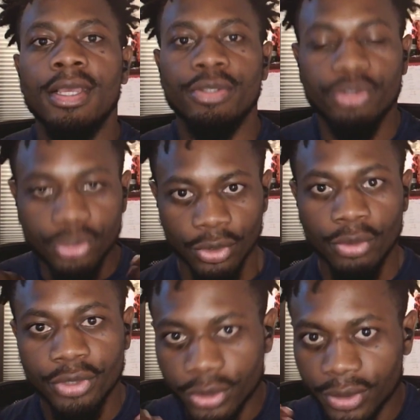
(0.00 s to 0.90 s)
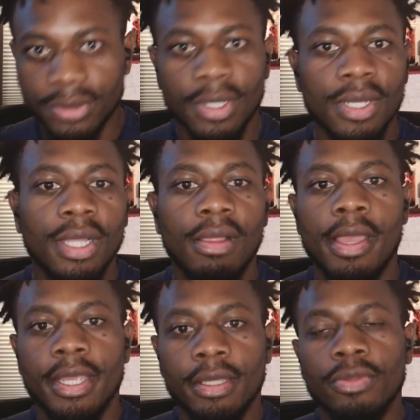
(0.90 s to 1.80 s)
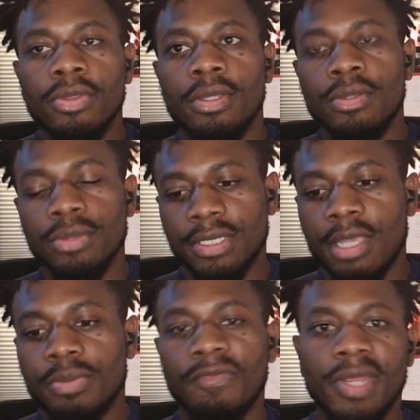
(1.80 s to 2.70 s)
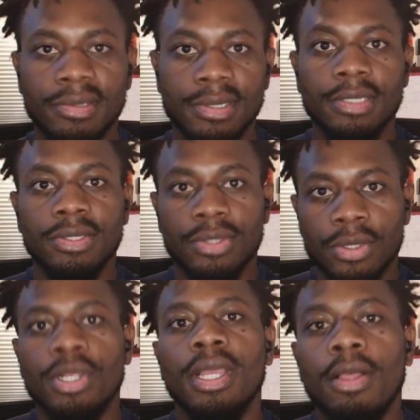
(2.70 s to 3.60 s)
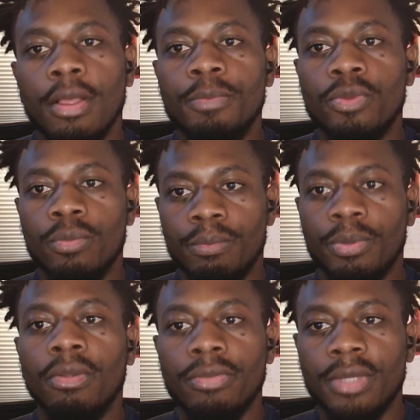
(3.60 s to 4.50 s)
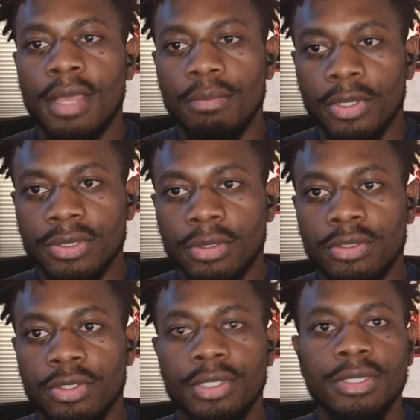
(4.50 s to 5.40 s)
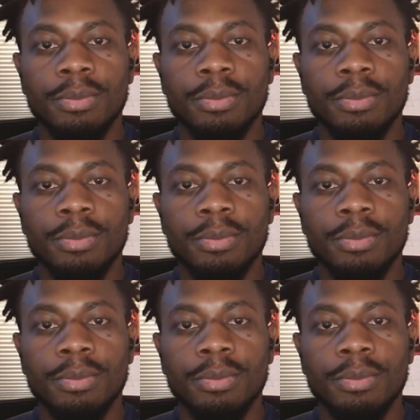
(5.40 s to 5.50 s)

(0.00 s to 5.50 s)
your shoulders, like those types of exercises are going to help you build that muscle endurance.